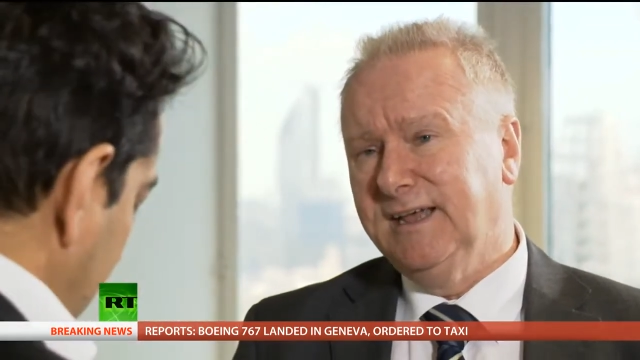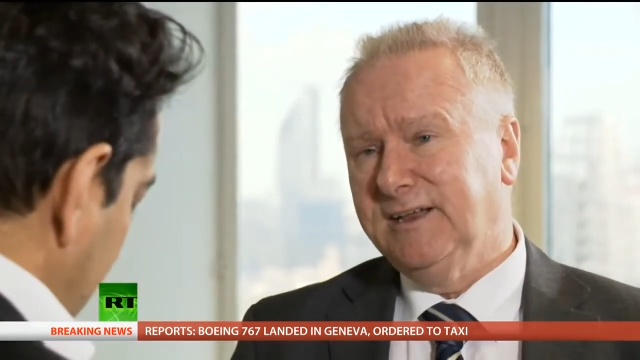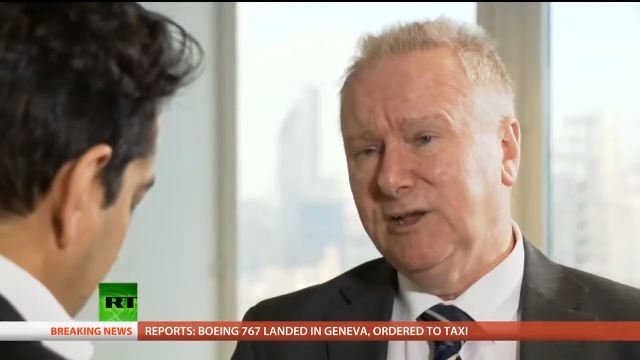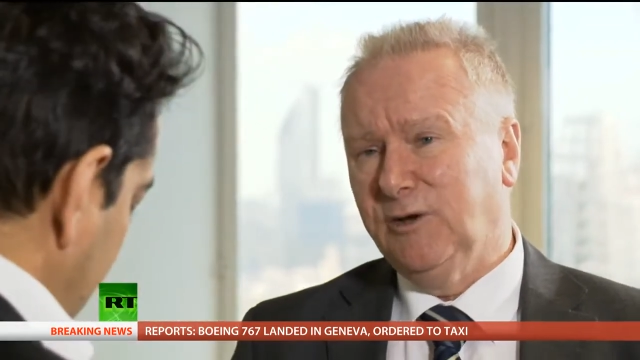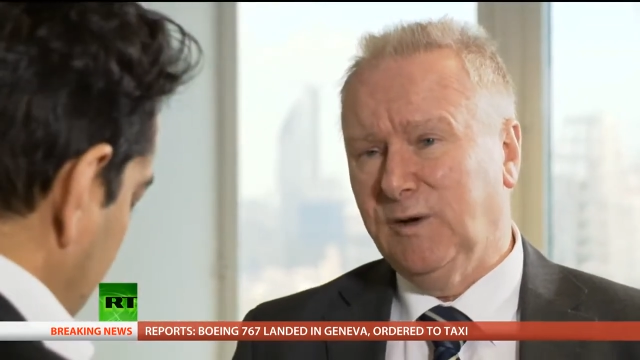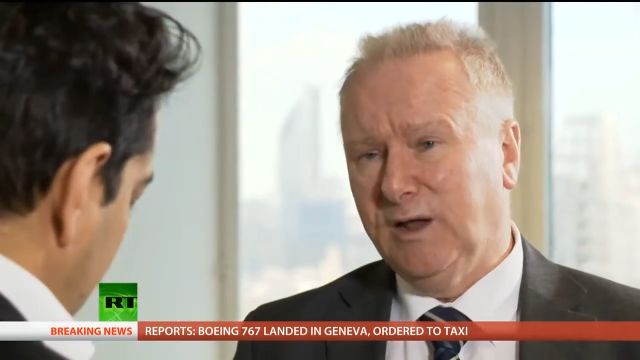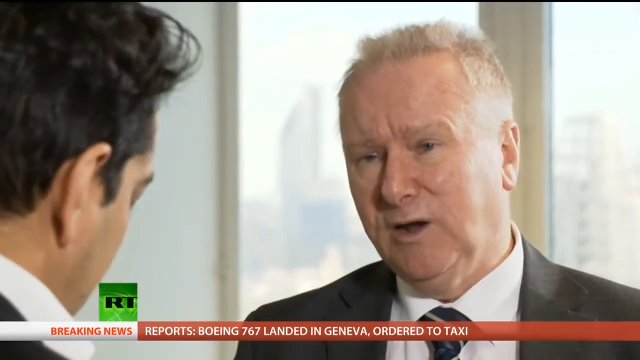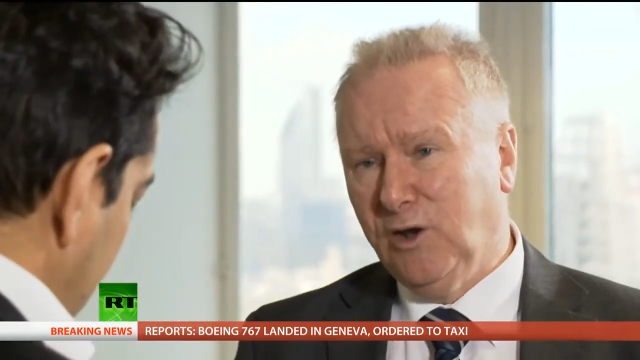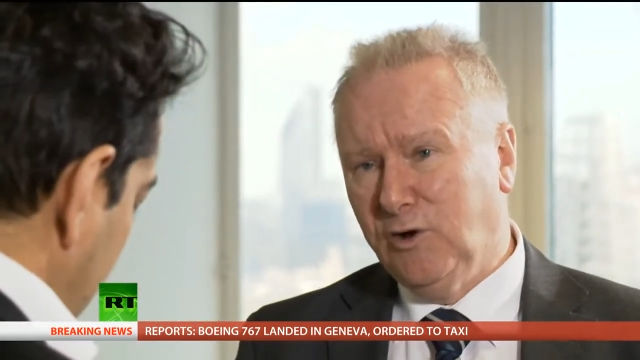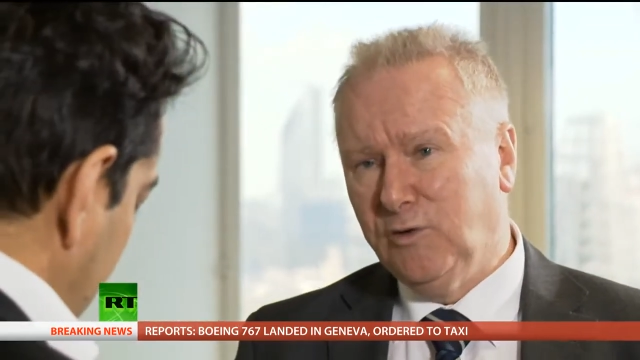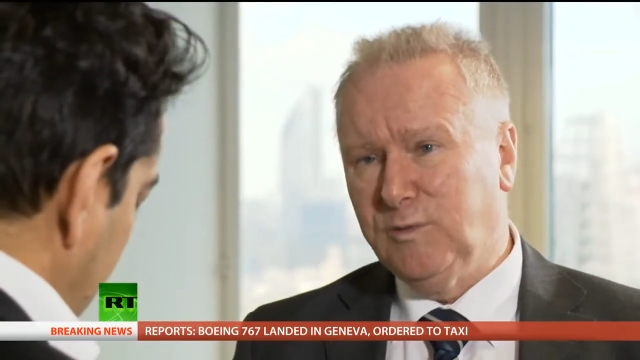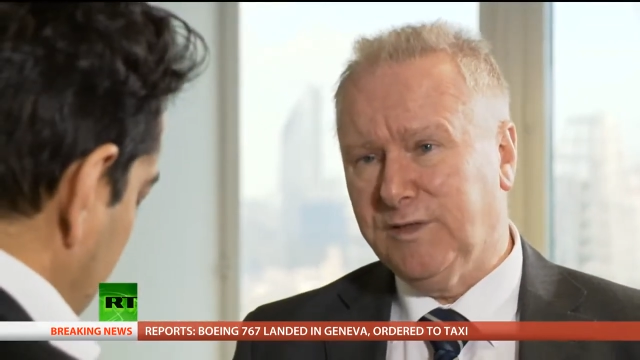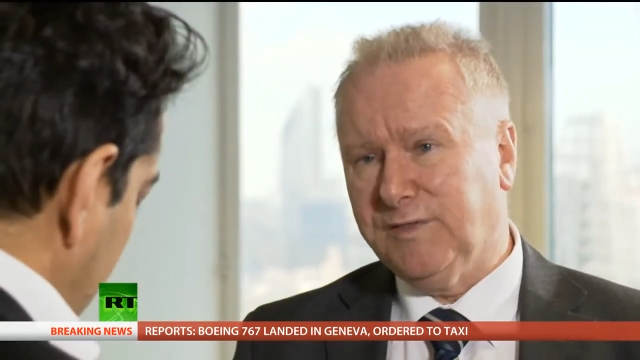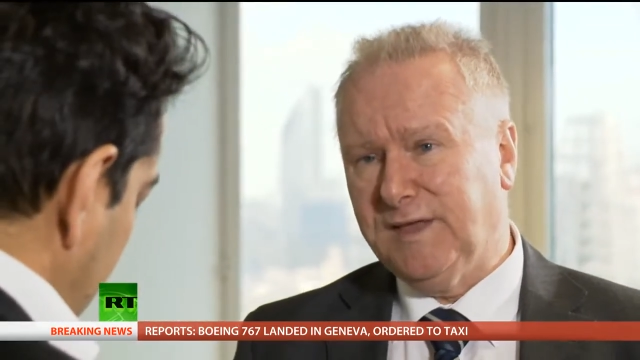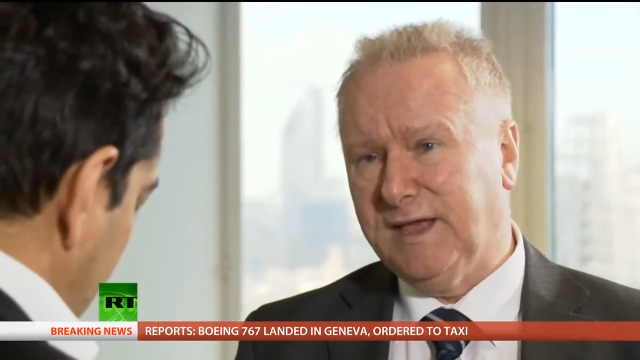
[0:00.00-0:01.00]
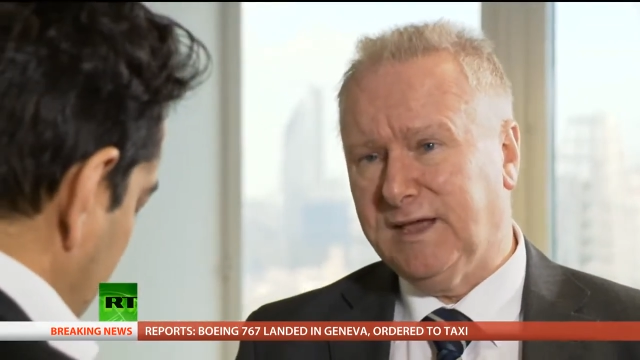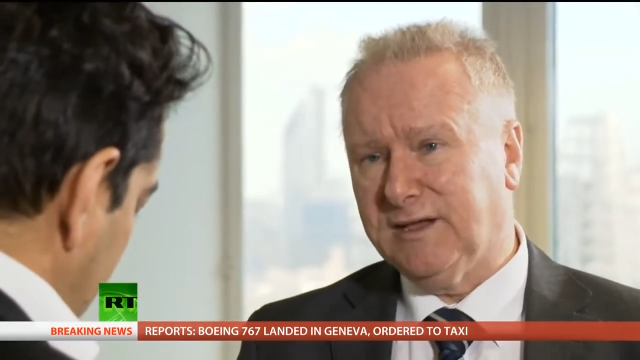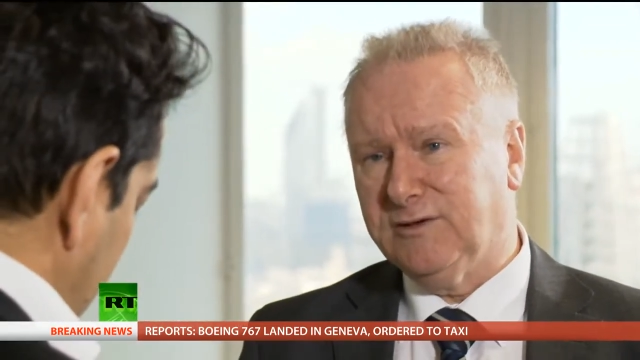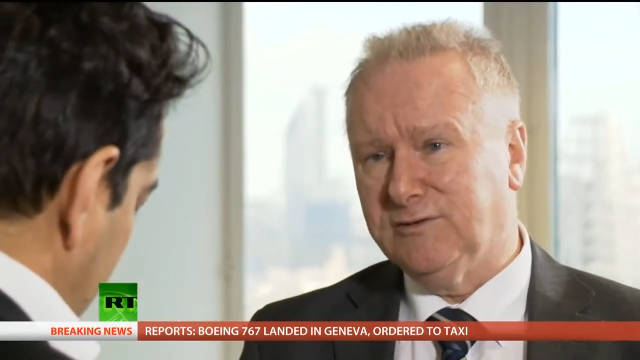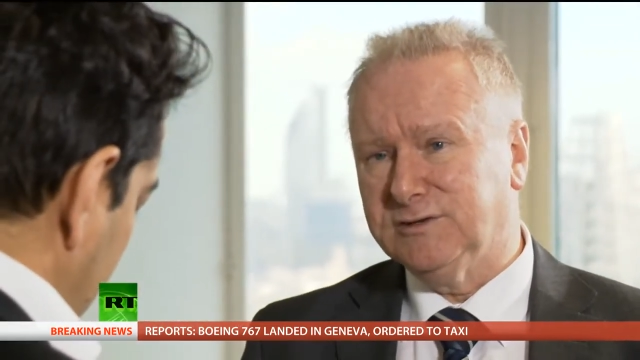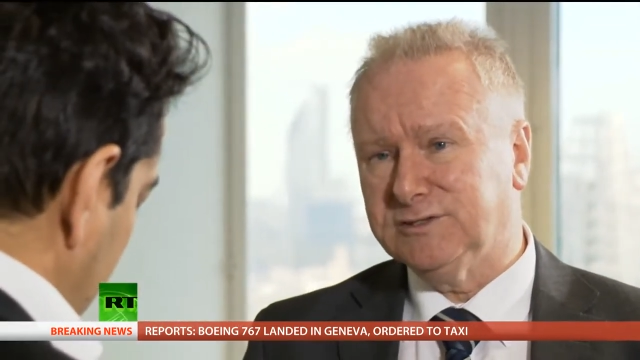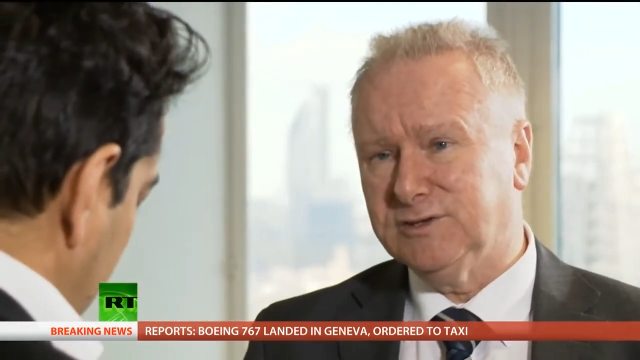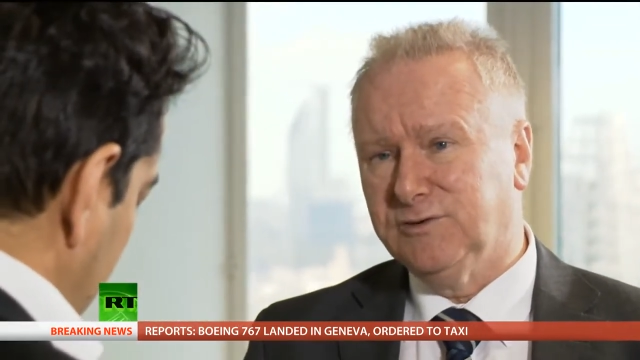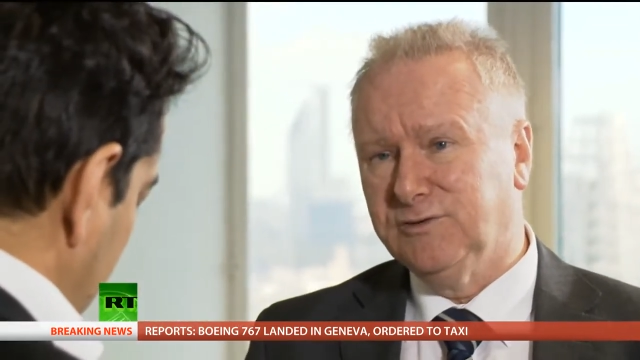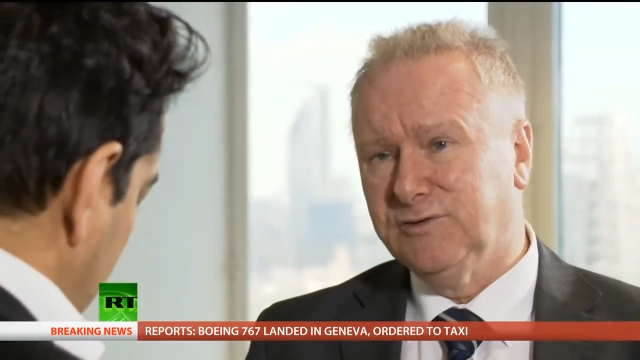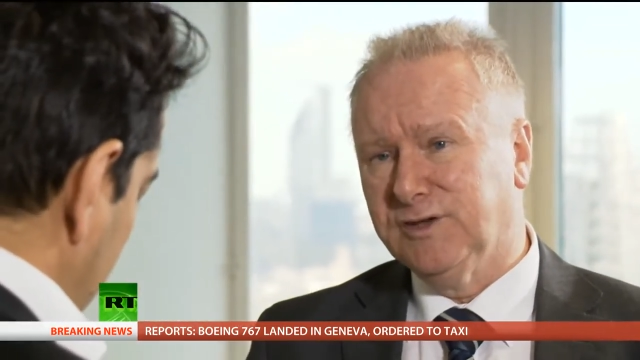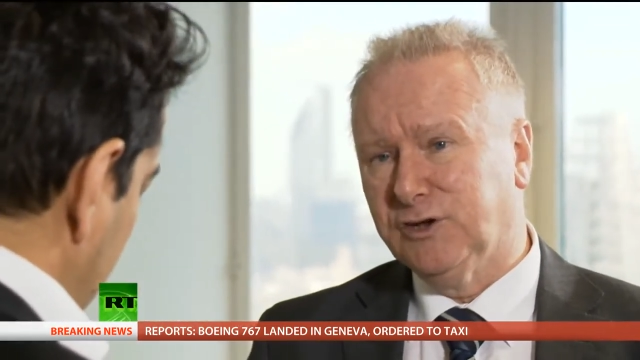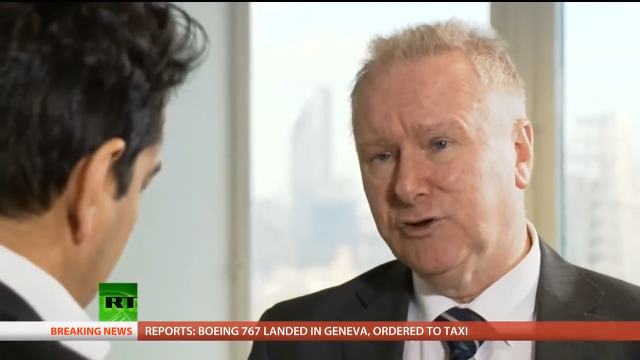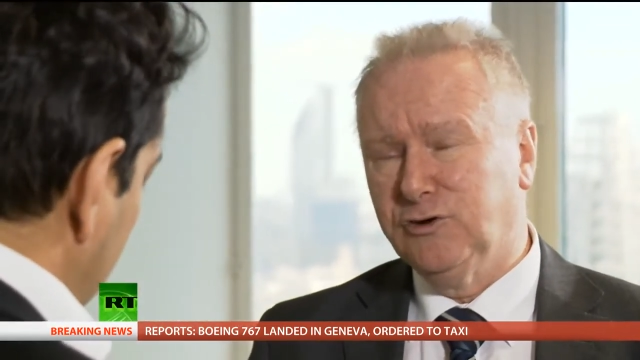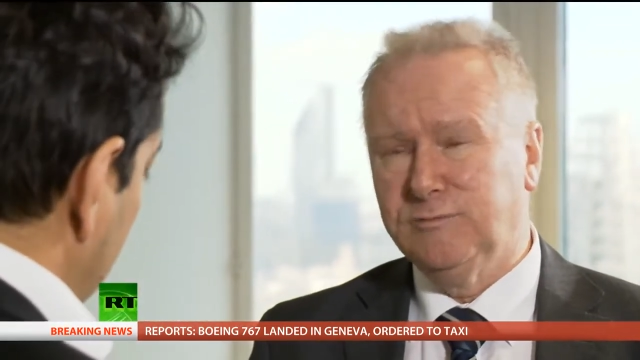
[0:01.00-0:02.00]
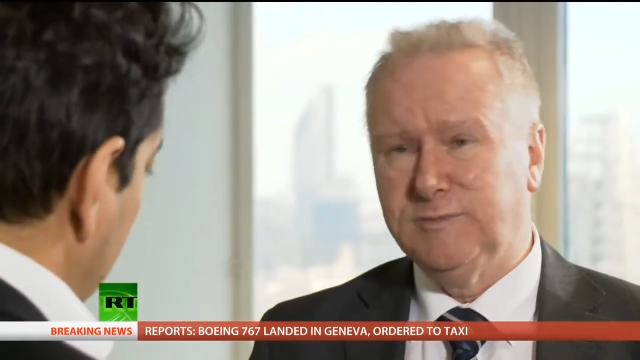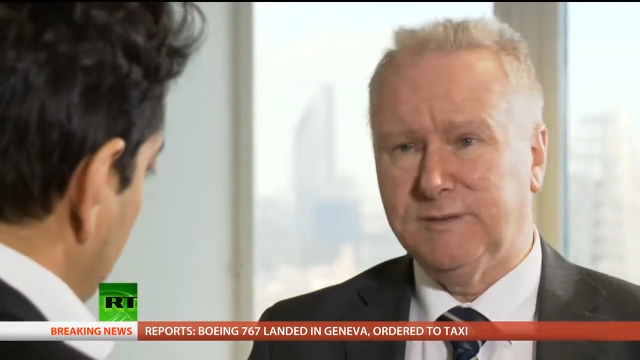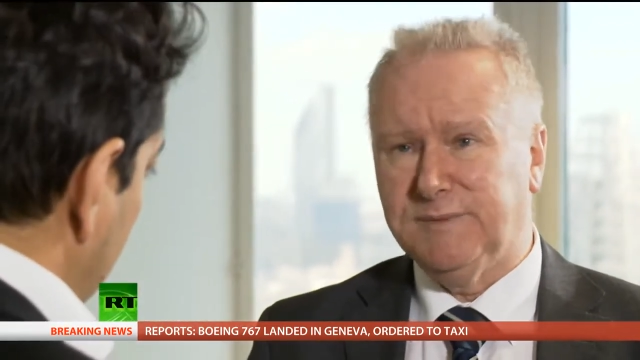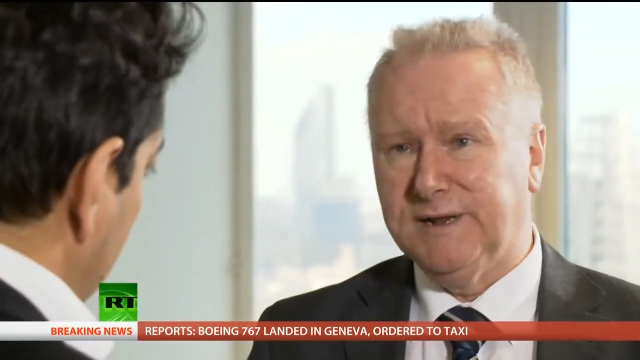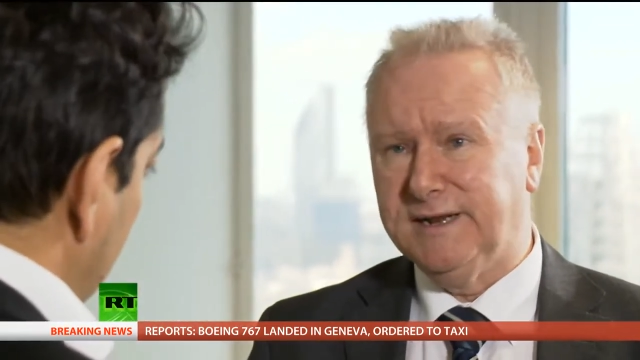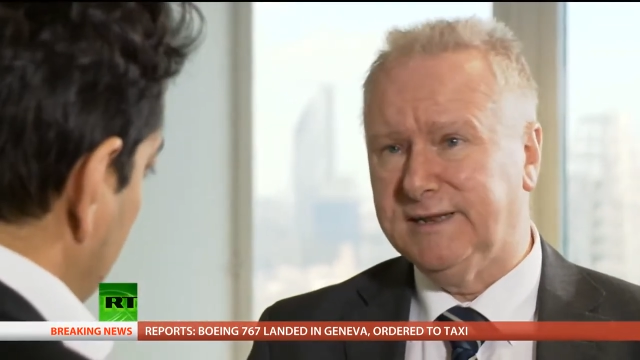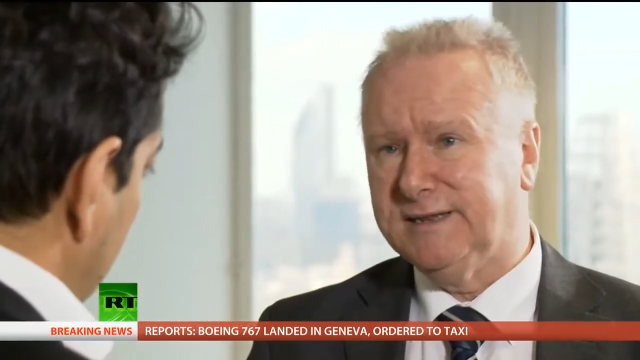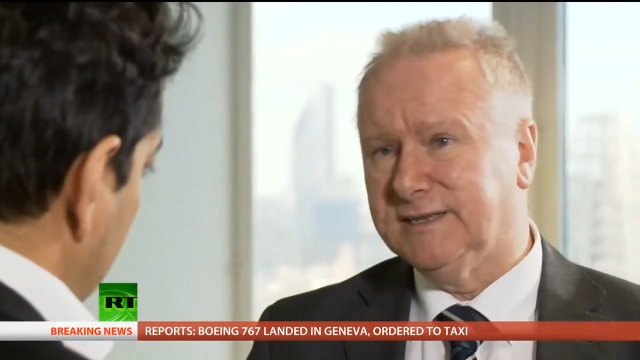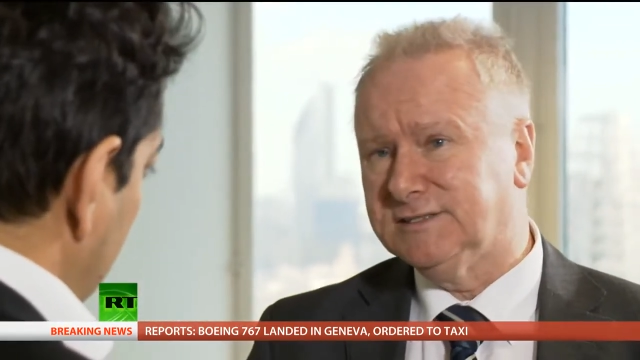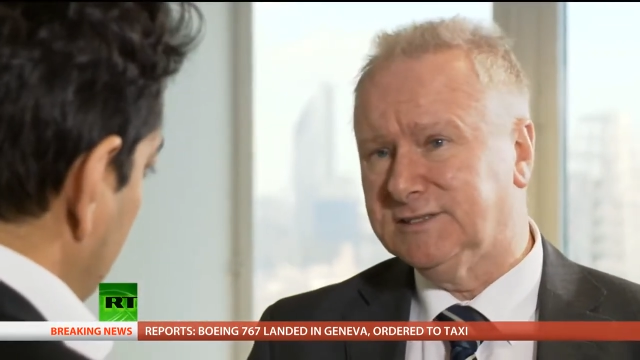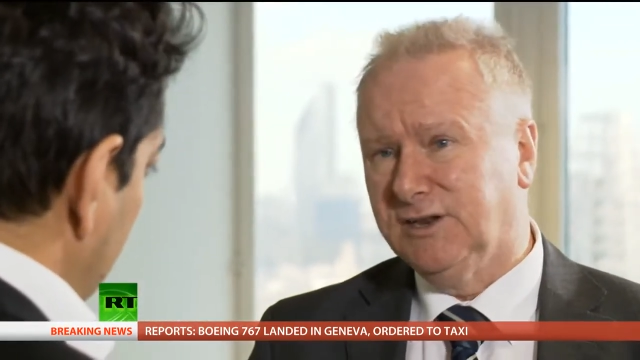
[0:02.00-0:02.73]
Now, along with that goes all the comorbidities,